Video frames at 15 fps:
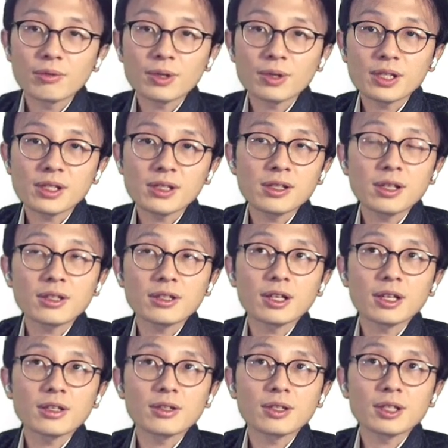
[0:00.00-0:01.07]
which
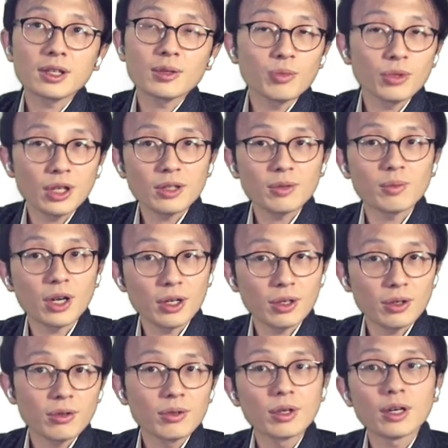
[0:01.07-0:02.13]
generates the plus
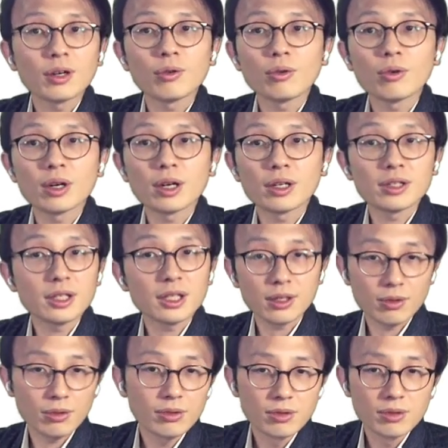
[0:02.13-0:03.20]
value or
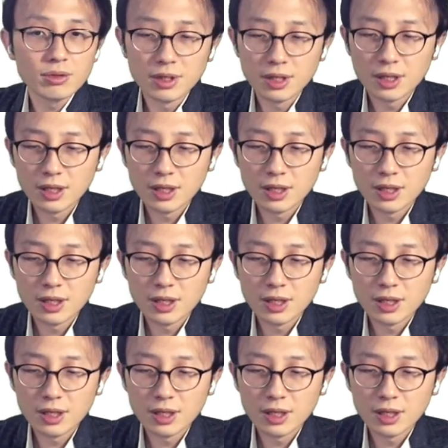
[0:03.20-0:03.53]
zeros.